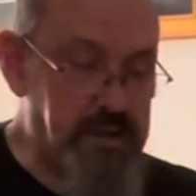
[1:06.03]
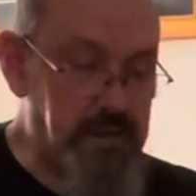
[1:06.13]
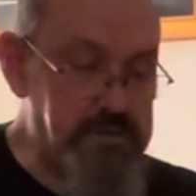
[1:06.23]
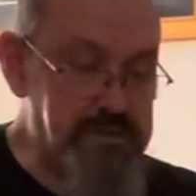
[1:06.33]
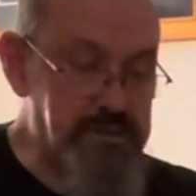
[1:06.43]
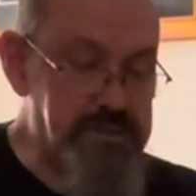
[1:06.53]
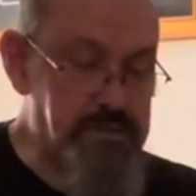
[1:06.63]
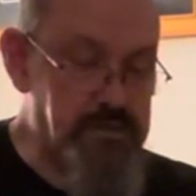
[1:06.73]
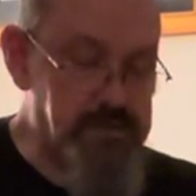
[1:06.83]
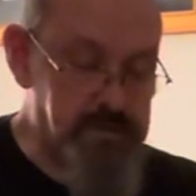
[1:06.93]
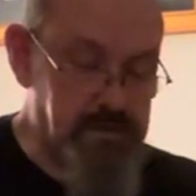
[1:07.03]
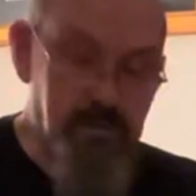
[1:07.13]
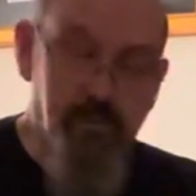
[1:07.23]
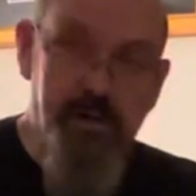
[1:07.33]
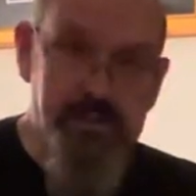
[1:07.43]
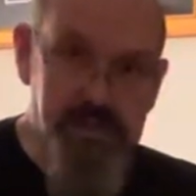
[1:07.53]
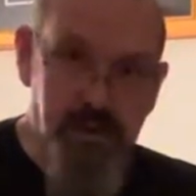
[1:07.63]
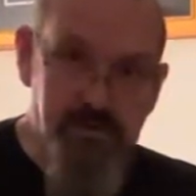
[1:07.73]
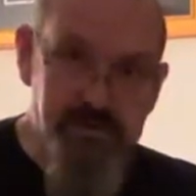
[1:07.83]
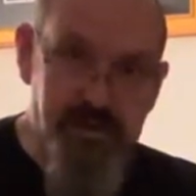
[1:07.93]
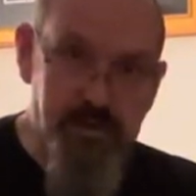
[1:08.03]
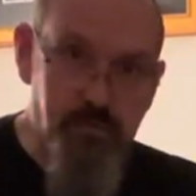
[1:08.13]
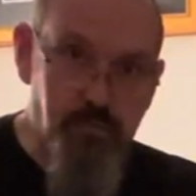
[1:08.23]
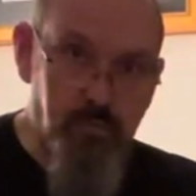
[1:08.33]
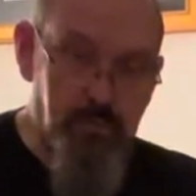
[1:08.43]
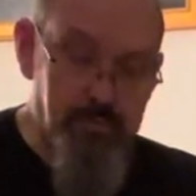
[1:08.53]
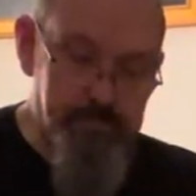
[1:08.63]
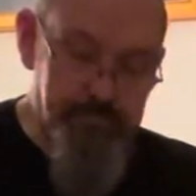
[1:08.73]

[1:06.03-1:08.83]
goes into his hut where it's cosy and warm.